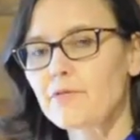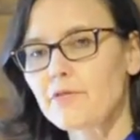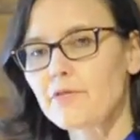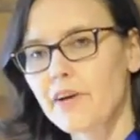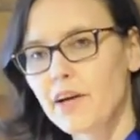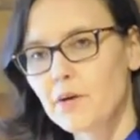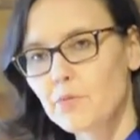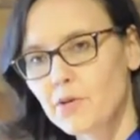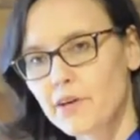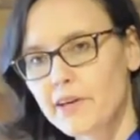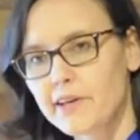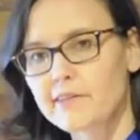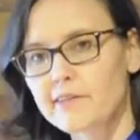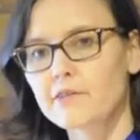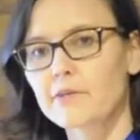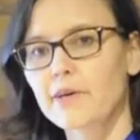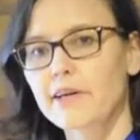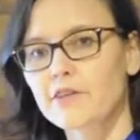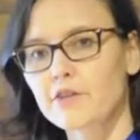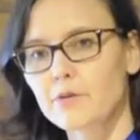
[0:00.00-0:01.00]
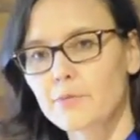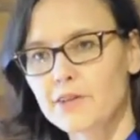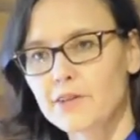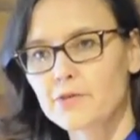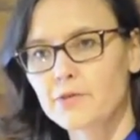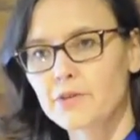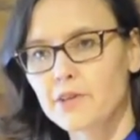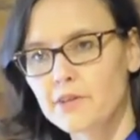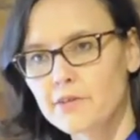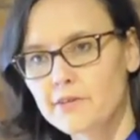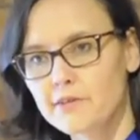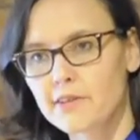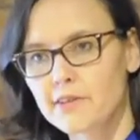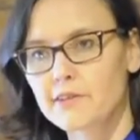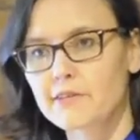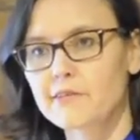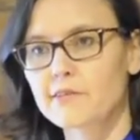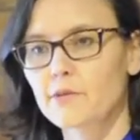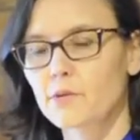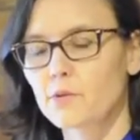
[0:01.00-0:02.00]
fibroids or
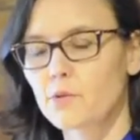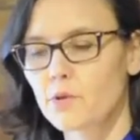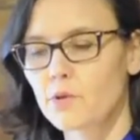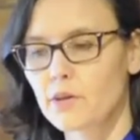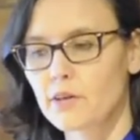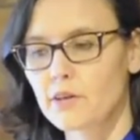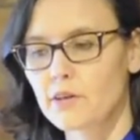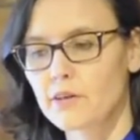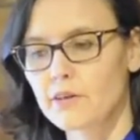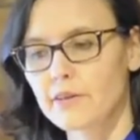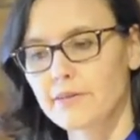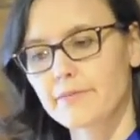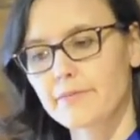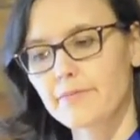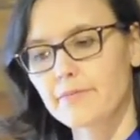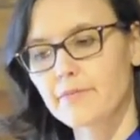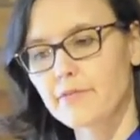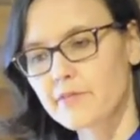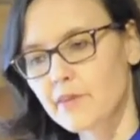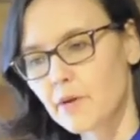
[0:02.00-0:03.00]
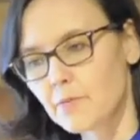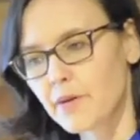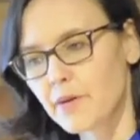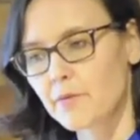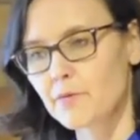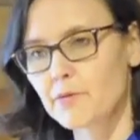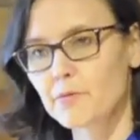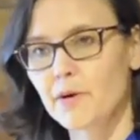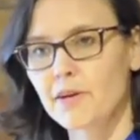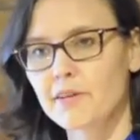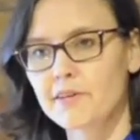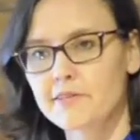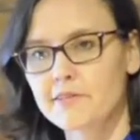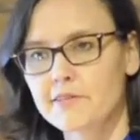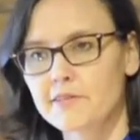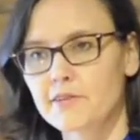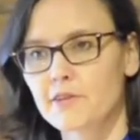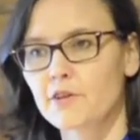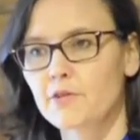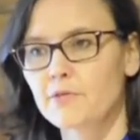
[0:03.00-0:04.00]
endometriosis or sometimes
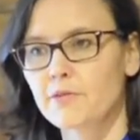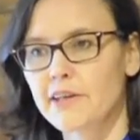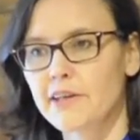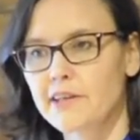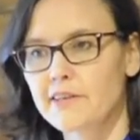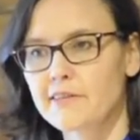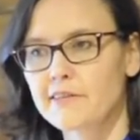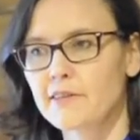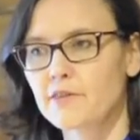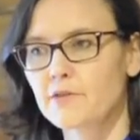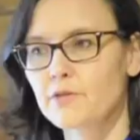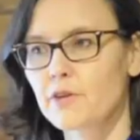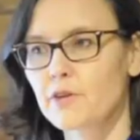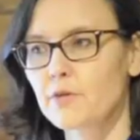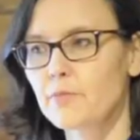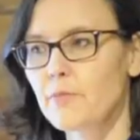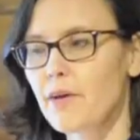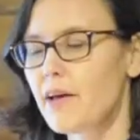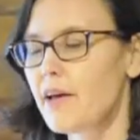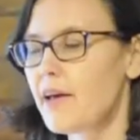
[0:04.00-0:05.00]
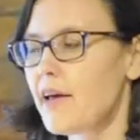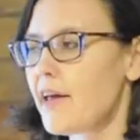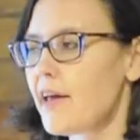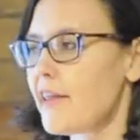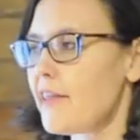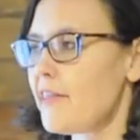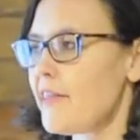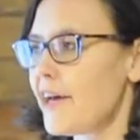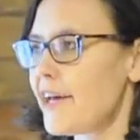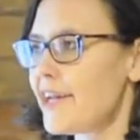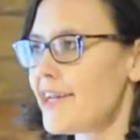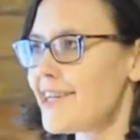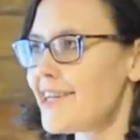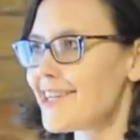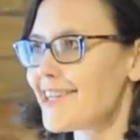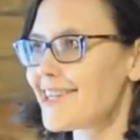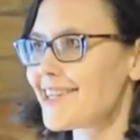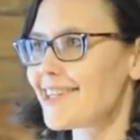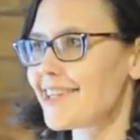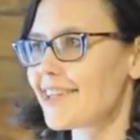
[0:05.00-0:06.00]
polycystic ovarian syndrome, then
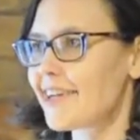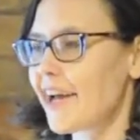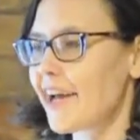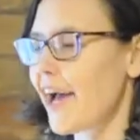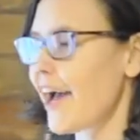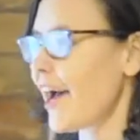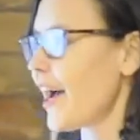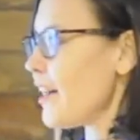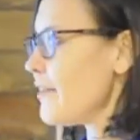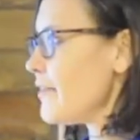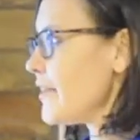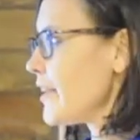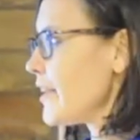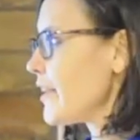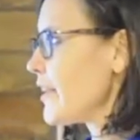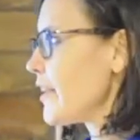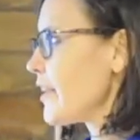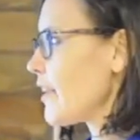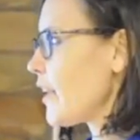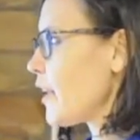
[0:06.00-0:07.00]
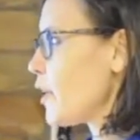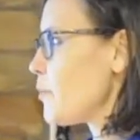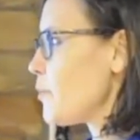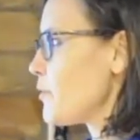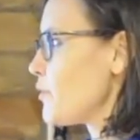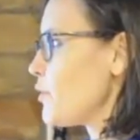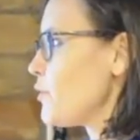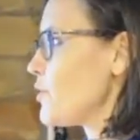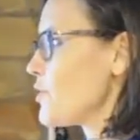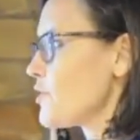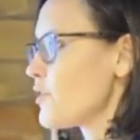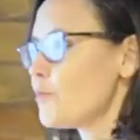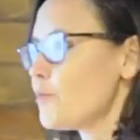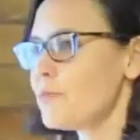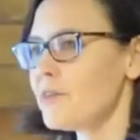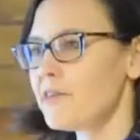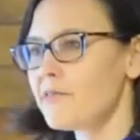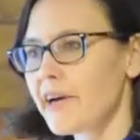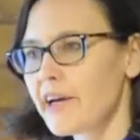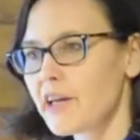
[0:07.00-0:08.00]
having sufficient
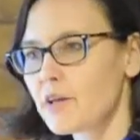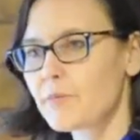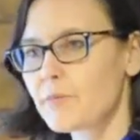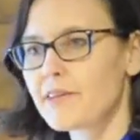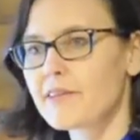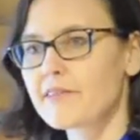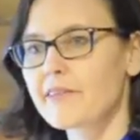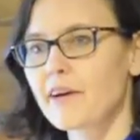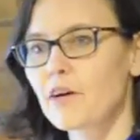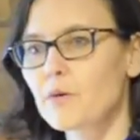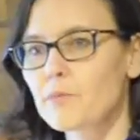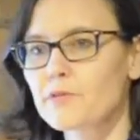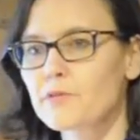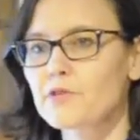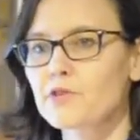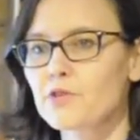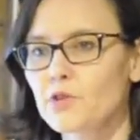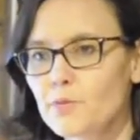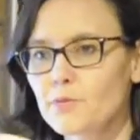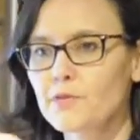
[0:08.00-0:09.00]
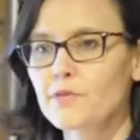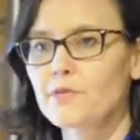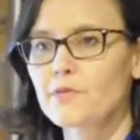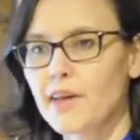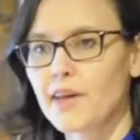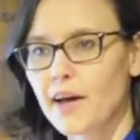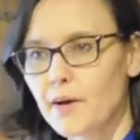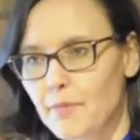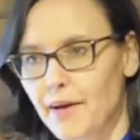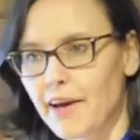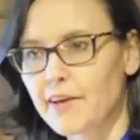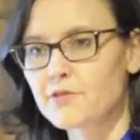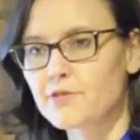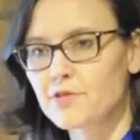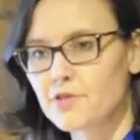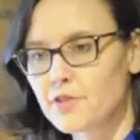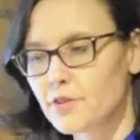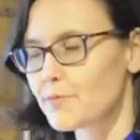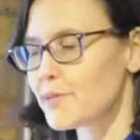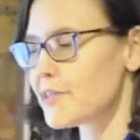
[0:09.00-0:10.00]
B vitamins helps in terms of that
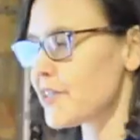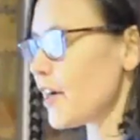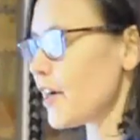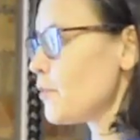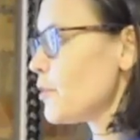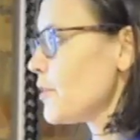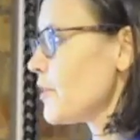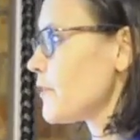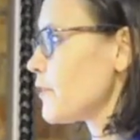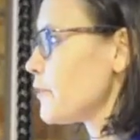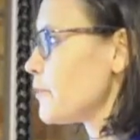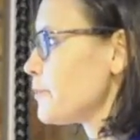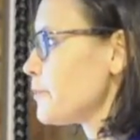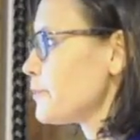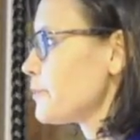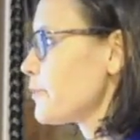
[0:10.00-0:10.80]
estrogen metabolism.